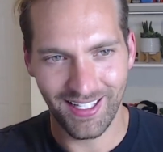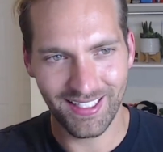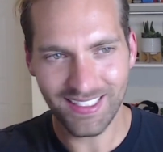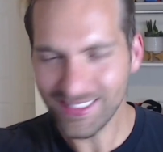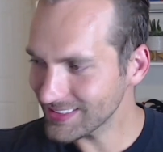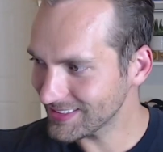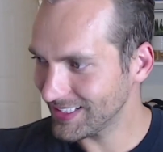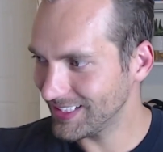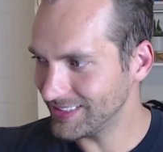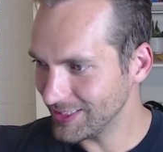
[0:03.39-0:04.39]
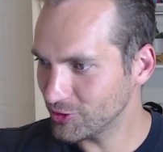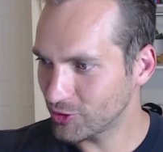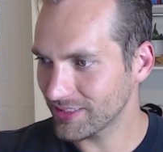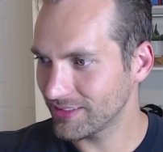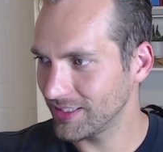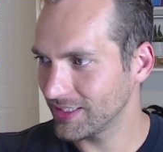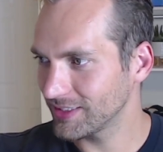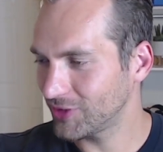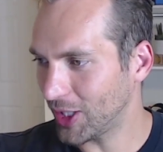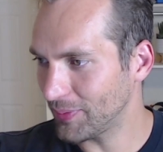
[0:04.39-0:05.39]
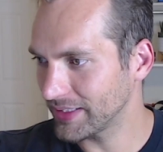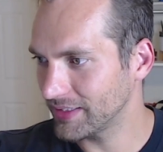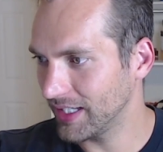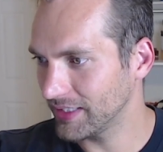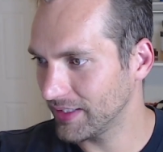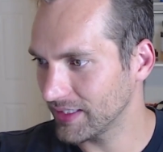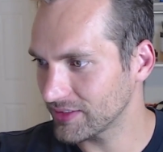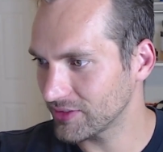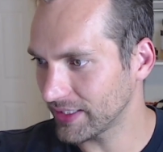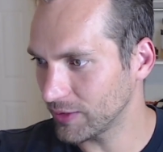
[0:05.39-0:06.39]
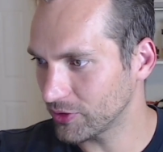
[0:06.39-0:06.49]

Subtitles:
This is an interesting topic that has stuck out